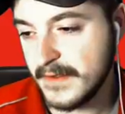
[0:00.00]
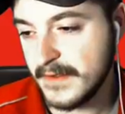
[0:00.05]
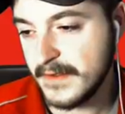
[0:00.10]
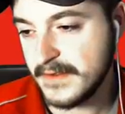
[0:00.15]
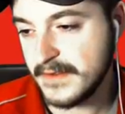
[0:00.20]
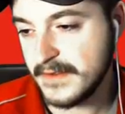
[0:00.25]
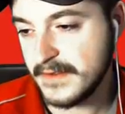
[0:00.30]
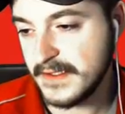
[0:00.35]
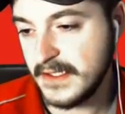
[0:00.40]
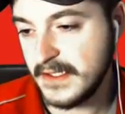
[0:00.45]

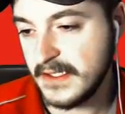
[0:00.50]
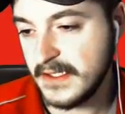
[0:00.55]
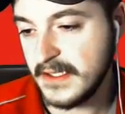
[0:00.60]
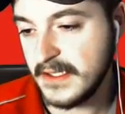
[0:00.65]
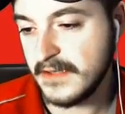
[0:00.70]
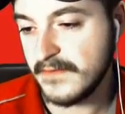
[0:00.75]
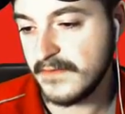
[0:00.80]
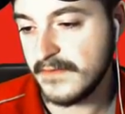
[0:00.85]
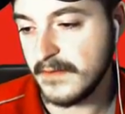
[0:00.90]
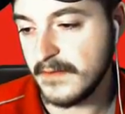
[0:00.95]
See
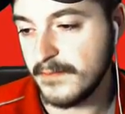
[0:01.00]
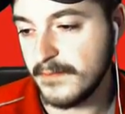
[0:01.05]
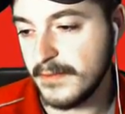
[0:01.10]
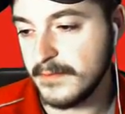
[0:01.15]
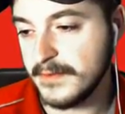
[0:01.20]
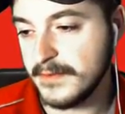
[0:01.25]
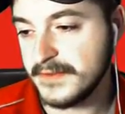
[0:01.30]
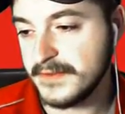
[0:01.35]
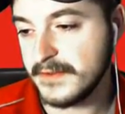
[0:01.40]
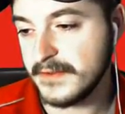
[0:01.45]
if a
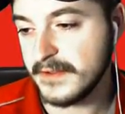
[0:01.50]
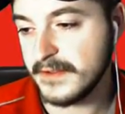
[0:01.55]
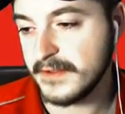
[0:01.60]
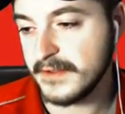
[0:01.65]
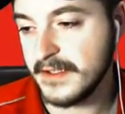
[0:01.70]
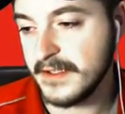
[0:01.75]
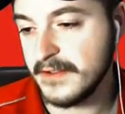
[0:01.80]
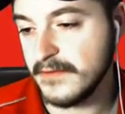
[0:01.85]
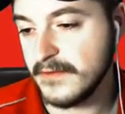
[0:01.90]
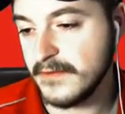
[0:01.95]
Bulbasaur can
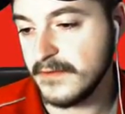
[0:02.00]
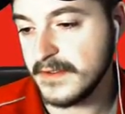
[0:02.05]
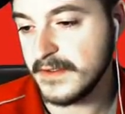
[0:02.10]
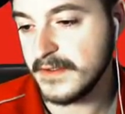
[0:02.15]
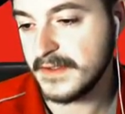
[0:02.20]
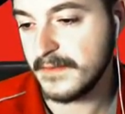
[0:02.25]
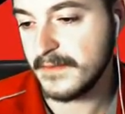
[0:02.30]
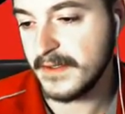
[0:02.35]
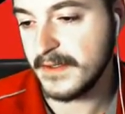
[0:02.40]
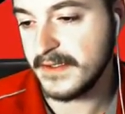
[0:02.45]
do
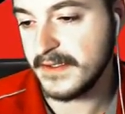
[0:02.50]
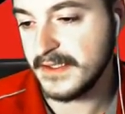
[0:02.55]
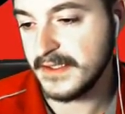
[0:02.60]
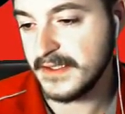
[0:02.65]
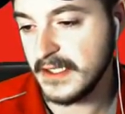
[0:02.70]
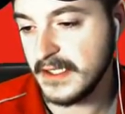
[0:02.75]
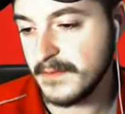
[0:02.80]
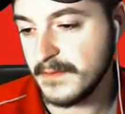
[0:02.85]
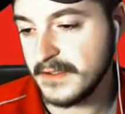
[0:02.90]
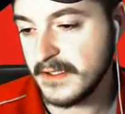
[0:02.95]
some
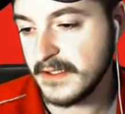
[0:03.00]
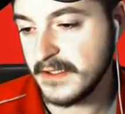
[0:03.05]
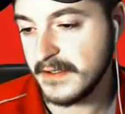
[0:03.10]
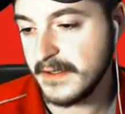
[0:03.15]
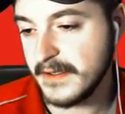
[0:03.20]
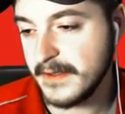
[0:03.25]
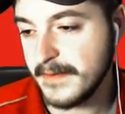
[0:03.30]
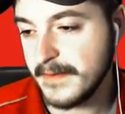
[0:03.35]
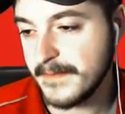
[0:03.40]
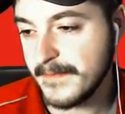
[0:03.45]
damage on
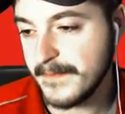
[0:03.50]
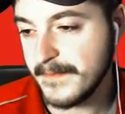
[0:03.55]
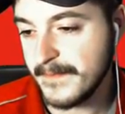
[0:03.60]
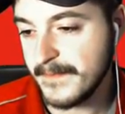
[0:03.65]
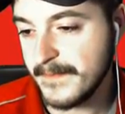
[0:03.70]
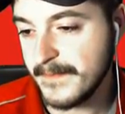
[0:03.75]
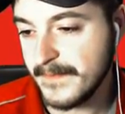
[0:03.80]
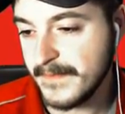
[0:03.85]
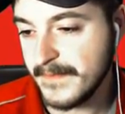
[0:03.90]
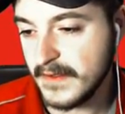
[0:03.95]
it.
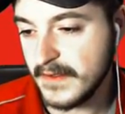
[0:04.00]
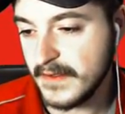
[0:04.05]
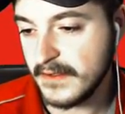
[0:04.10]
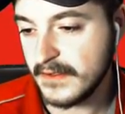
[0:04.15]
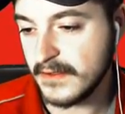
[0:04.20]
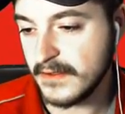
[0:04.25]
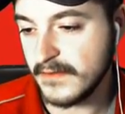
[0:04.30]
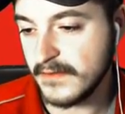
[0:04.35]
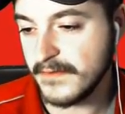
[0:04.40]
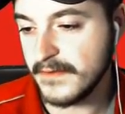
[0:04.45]

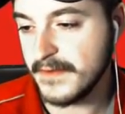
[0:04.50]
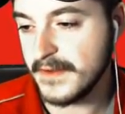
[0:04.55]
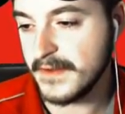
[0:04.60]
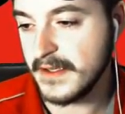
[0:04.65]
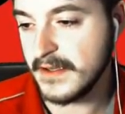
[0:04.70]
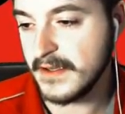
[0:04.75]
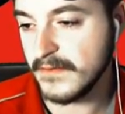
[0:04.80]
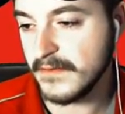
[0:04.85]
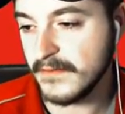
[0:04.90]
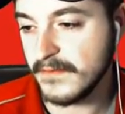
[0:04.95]
Go for the
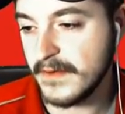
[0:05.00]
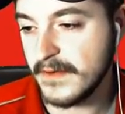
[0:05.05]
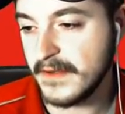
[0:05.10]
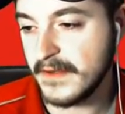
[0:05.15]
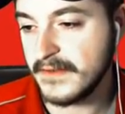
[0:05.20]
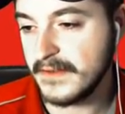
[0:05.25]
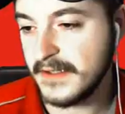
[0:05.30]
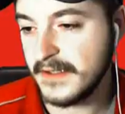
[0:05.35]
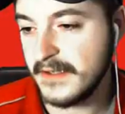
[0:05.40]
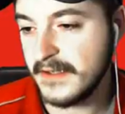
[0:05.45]
Razor
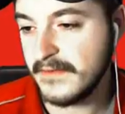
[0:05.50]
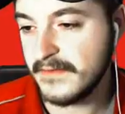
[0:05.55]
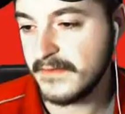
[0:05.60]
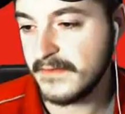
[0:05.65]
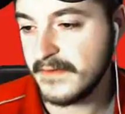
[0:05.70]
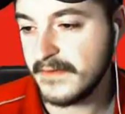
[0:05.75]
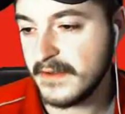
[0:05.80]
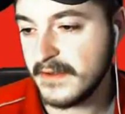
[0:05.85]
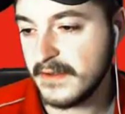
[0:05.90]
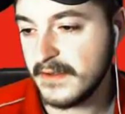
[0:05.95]
Leaf.
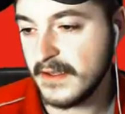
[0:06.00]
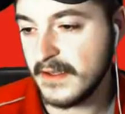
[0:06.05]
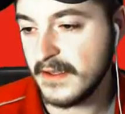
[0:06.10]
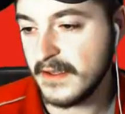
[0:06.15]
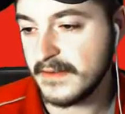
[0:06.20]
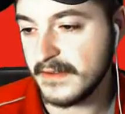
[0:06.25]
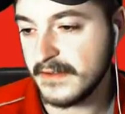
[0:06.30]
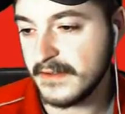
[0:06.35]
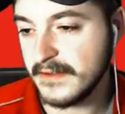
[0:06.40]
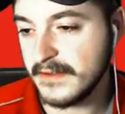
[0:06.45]
Yeah, it's
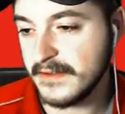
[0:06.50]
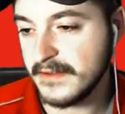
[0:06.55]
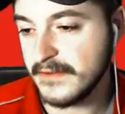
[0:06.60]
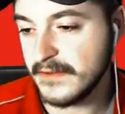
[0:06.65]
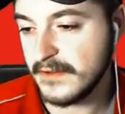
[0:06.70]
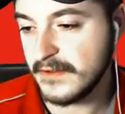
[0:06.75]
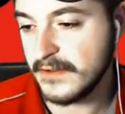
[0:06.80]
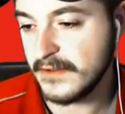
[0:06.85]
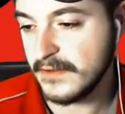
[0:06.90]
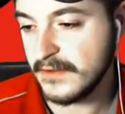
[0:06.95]
not going to do a
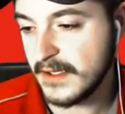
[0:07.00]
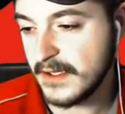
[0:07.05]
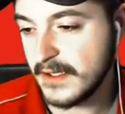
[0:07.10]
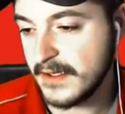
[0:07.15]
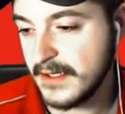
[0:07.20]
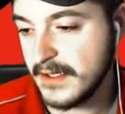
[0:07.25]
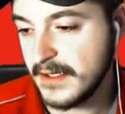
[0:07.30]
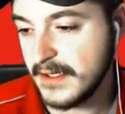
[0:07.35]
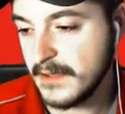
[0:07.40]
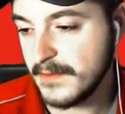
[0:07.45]
whole lot of
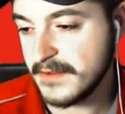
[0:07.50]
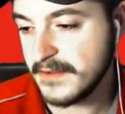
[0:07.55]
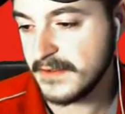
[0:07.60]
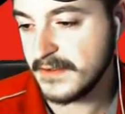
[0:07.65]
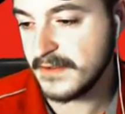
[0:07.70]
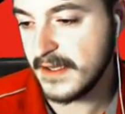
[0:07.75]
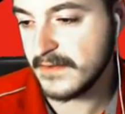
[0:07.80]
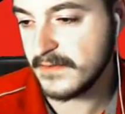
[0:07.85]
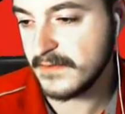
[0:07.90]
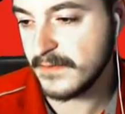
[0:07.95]
damage, so
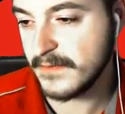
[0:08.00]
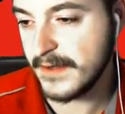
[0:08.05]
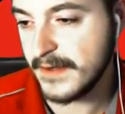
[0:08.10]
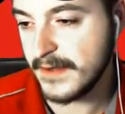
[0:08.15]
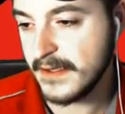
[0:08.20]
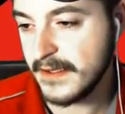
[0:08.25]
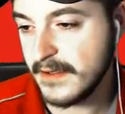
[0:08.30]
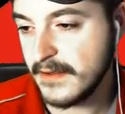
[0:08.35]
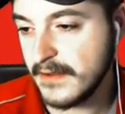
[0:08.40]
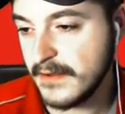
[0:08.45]
that's
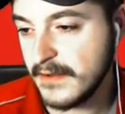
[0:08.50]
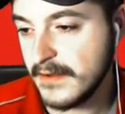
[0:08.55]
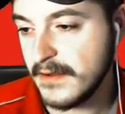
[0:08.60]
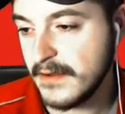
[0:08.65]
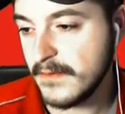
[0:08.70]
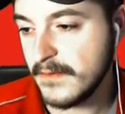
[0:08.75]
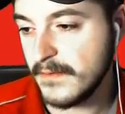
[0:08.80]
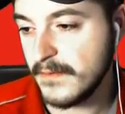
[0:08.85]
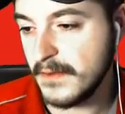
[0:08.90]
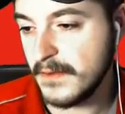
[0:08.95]
why
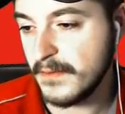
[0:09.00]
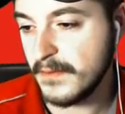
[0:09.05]
we will